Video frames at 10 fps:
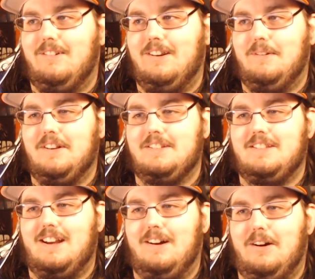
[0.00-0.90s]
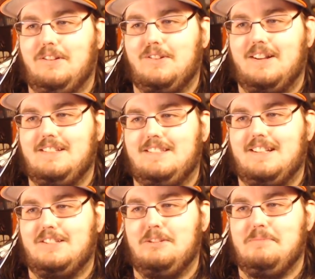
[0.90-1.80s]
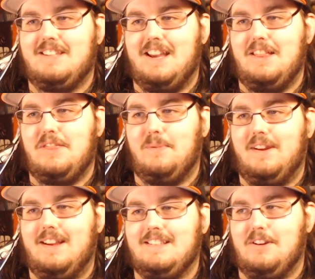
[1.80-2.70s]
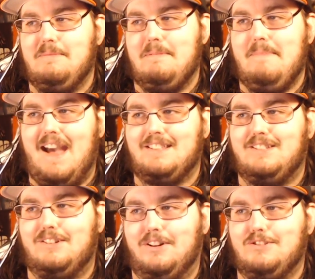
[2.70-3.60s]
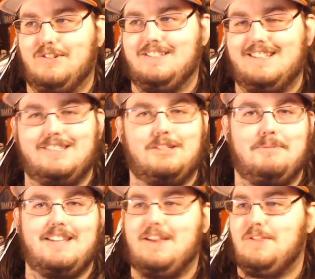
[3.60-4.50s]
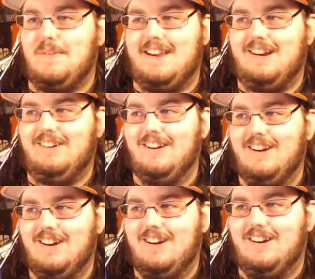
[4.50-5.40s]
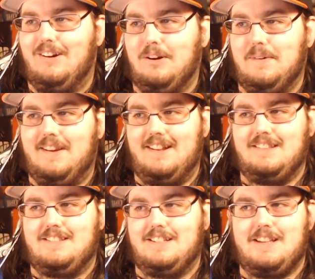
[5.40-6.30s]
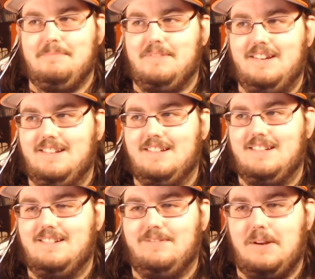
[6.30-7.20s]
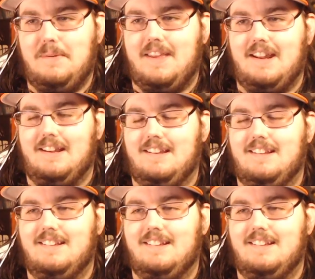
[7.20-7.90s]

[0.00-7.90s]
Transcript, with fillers: when it was uh, Ultra Instinct Super Saiyan 3. Is it going to be Mastered Ultra Instinct Super Saiyan 3 here? Are we getting something? What are we getting?